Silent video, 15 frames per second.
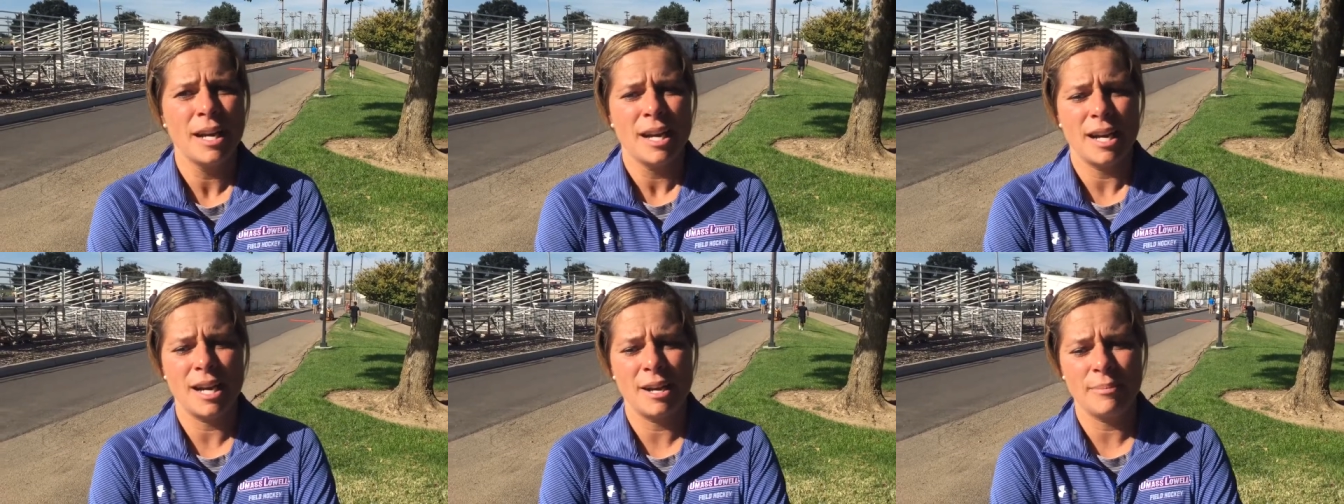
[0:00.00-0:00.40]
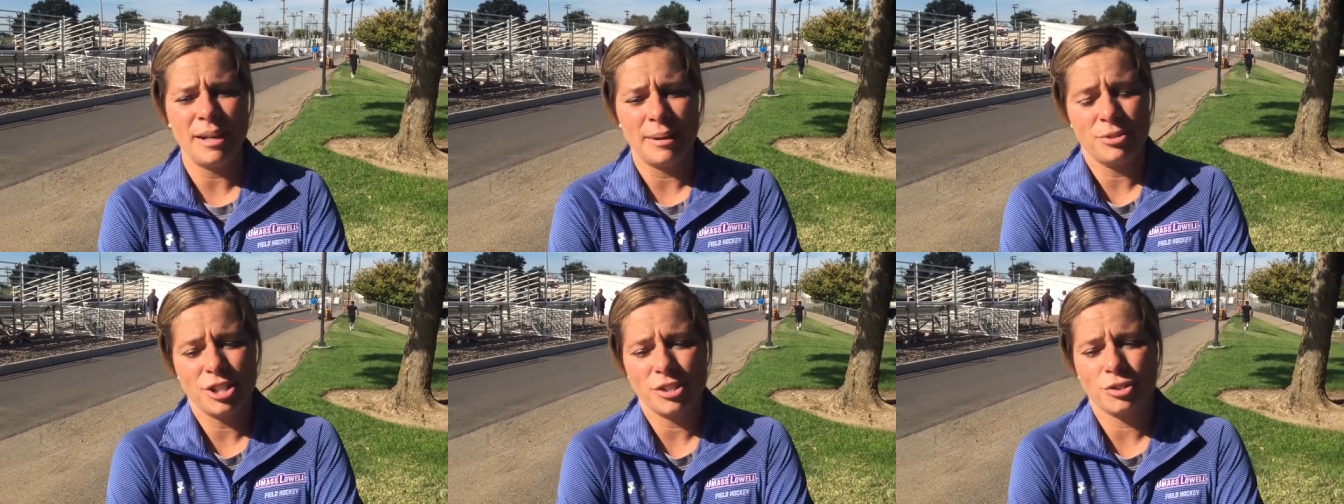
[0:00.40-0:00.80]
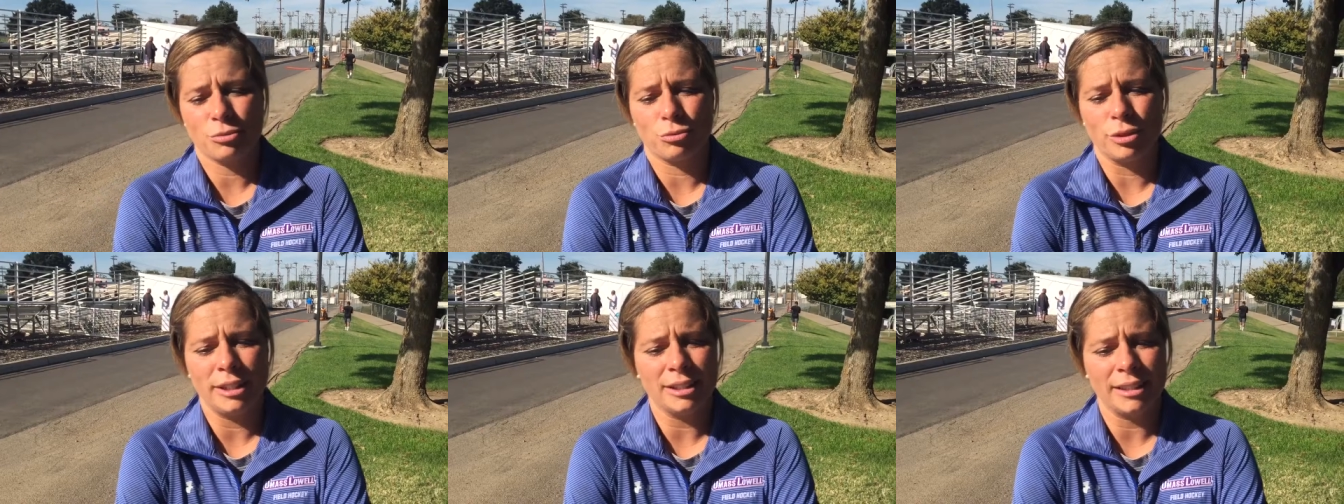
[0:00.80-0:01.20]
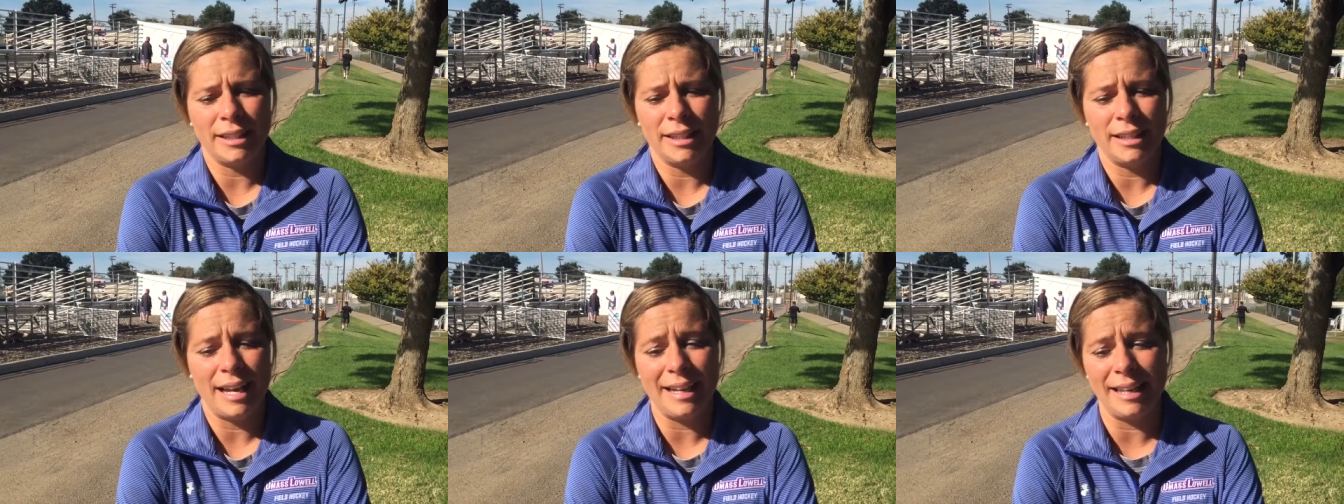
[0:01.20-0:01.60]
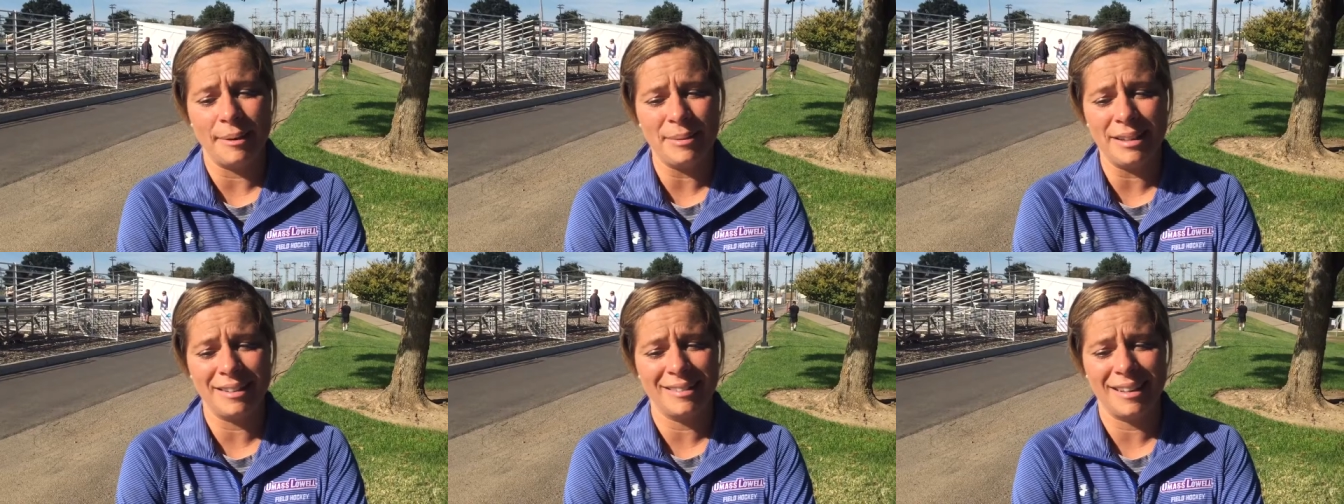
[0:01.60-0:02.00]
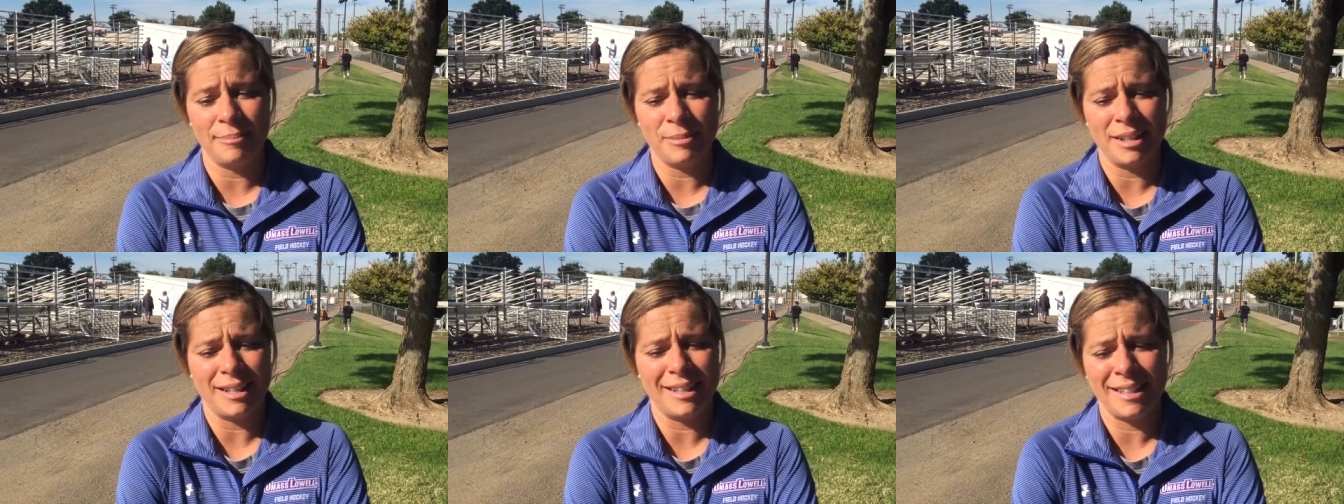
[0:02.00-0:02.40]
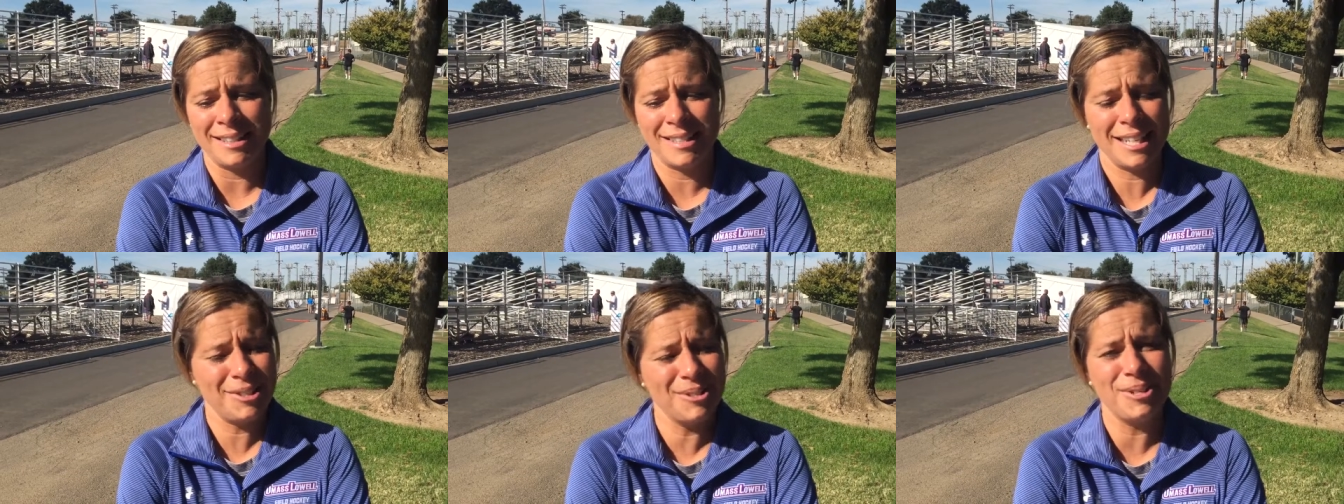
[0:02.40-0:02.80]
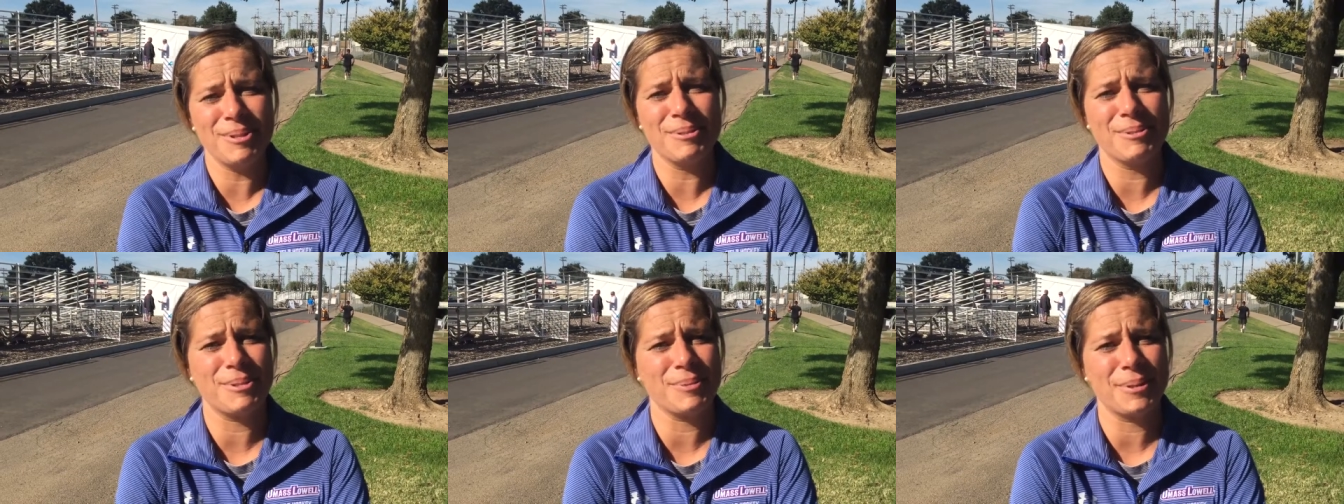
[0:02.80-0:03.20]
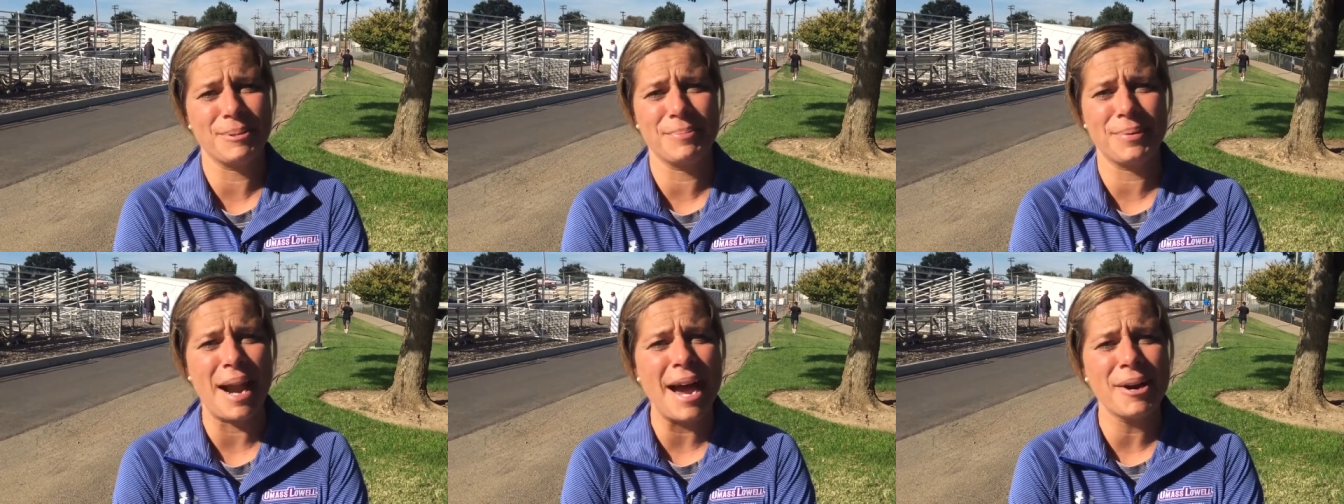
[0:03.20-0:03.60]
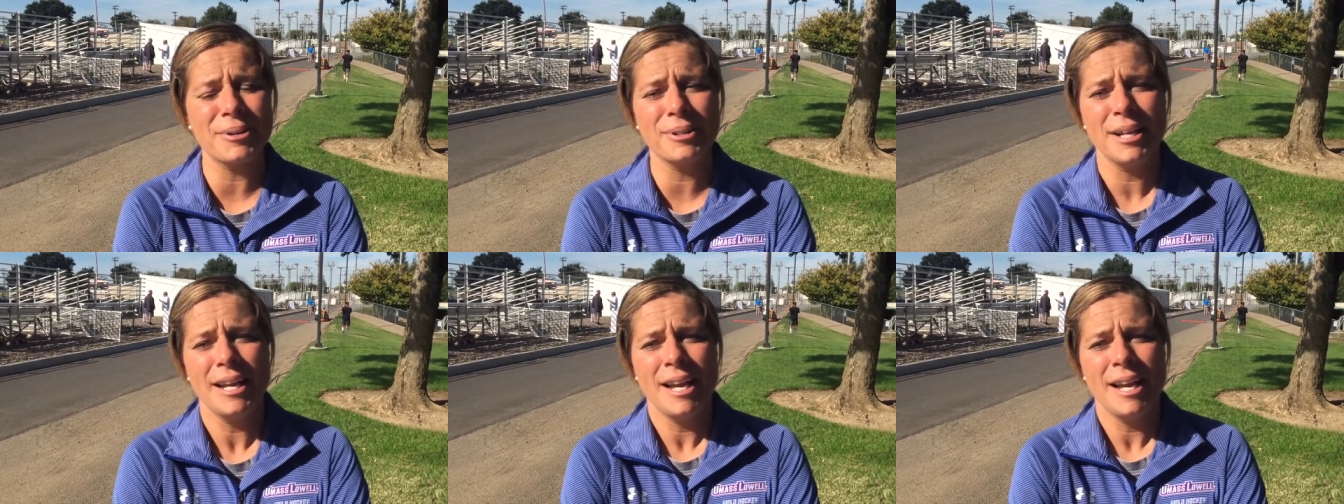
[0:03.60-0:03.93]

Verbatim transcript: Um, and I'm just really, I, I mean, I'm going to continue to use the word proud,